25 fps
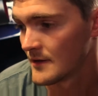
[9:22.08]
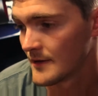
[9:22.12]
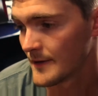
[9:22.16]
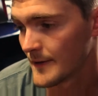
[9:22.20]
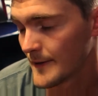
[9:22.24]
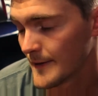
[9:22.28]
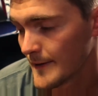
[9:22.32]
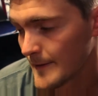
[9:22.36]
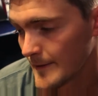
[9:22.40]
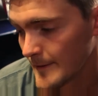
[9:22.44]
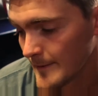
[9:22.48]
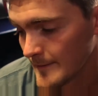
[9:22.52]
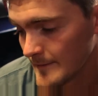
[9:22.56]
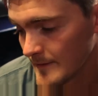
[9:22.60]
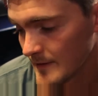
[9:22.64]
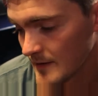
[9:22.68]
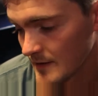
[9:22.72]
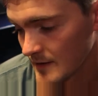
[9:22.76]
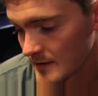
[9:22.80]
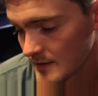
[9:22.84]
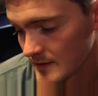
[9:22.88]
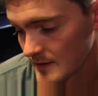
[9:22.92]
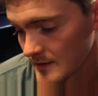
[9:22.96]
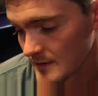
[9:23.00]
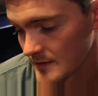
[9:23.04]

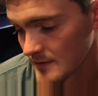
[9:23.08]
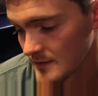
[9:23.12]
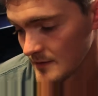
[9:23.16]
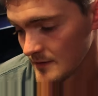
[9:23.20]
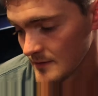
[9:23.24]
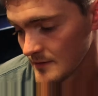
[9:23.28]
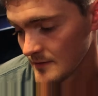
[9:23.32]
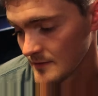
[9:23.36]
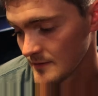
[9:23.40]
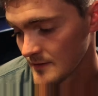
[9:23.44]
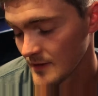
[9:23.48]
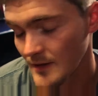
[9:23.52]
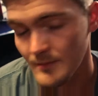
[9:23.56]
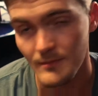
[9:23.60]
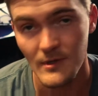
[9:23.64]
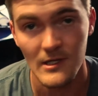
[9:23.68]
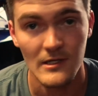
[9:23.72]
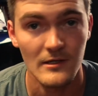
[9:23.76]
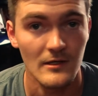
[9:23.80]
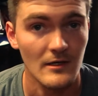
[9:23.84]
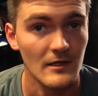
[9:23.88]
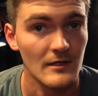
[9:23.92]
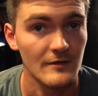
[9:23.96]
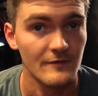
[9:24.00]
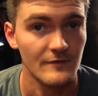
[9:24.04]
Now then, that may
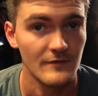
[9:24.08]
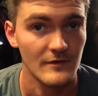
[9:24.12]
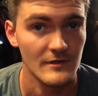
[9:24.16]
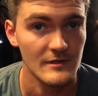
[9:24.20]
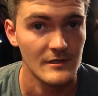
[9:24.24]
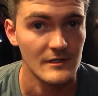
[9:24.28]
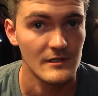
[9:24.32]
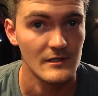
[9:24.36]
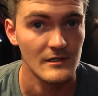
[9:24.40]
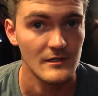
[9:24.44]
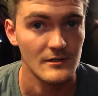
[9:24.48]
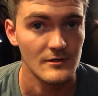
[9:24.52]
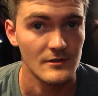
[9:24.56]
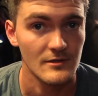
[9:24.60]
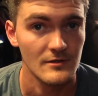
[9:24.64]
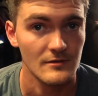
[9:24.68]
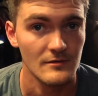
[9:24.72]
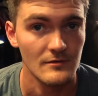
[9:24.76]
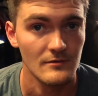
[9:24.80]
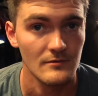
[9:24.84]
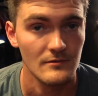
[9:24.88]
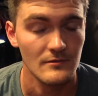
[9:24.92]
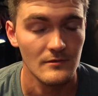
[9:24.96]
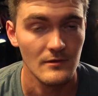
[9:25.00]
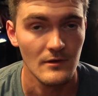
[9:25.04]
not have fixed the
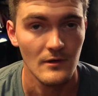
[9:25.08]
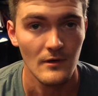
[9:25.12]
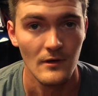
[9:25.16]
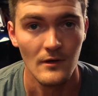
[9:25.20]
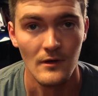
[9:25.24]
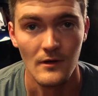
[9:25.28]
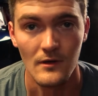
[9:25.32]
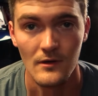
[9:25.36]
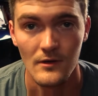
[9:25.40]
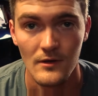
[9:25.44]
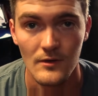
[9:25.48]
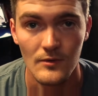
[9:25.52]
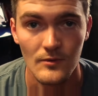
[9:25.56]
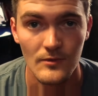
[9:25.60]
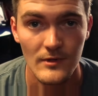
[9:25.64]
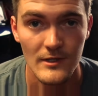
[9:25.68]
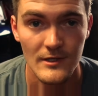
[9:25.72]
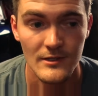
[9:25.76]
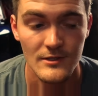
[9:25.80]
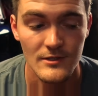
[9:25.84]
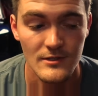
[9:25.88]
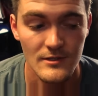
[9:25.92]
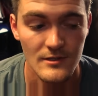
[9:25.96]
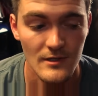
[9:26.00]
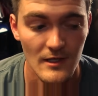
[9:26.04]
issue,
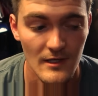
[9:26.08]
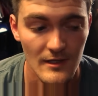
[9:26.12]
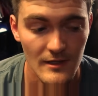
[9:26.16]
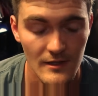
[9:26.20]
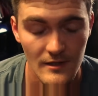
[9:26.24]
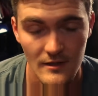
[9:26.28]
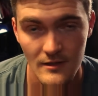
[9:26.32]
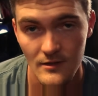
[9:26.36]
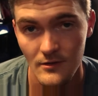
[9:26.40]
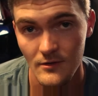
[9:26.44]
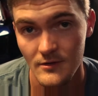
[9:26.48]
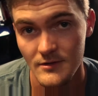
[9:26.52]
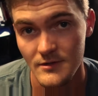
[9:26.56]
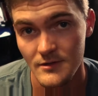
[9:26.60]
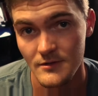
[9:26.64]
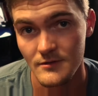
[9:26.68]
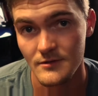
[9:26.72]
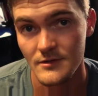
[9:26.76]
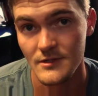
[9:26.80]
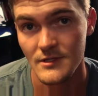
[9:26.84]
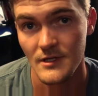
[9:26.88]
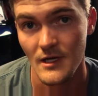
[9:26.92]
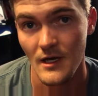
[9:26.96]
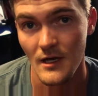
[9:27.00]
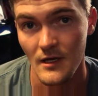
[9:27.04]
which I then also
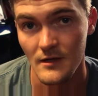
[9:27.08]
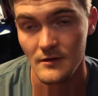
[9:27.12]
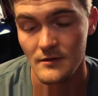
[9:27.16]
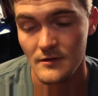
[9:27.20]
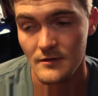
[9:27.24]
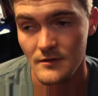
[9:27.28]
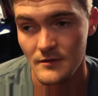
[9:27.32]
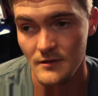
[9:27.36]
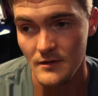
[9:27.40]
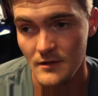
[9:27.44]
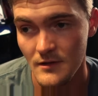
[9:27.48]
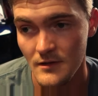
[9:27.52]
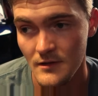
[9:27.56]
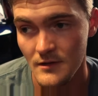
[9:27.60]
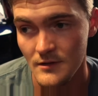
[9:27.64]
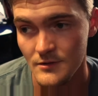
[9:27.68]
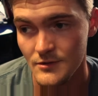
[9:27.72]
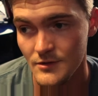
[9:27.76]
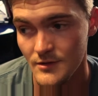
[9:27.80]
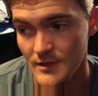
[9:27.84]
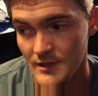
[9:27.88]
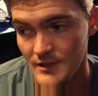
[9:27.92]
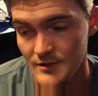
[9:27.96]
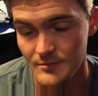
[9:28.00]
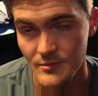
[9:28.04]
checked the
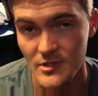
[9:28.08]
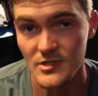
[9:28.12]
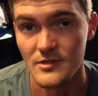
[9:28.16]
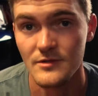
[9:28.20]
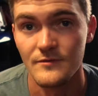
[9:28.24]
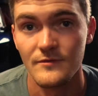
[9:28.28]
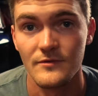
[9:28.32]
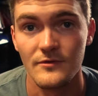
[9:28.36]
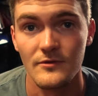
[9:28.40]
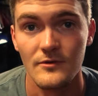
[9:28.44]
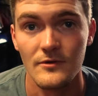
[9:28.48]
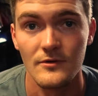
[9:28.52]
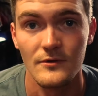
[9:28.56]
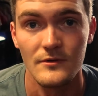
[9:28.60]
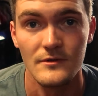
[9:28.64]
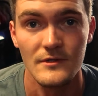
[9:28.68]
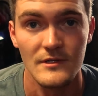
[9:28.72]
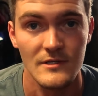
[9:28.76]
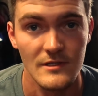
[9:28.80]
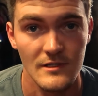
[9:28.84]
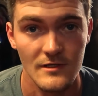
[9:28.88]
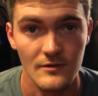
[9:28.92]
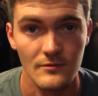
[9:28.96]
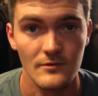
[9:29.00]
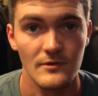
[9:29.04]
transmission fluid to
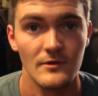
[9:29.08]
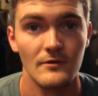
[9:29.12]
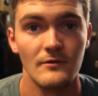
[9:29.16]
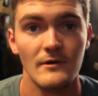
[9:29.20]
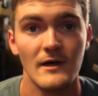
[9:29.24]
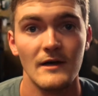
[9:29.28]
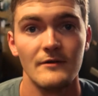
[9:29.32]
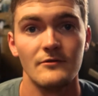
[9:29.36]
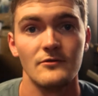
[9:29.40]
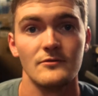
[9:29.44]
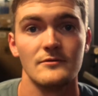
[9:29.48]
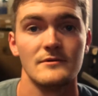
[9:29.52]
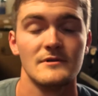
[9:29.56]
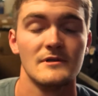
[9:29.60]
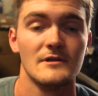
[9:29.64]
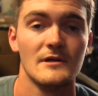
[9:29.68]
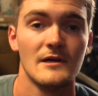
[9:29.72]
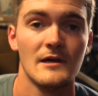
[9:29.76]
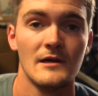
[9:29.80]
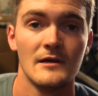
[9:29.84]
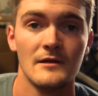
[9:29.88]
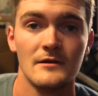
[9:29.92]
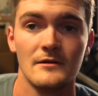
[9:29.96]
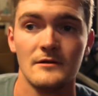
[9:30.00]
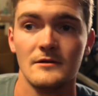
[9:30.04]
see what the level was
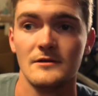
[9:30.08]
like.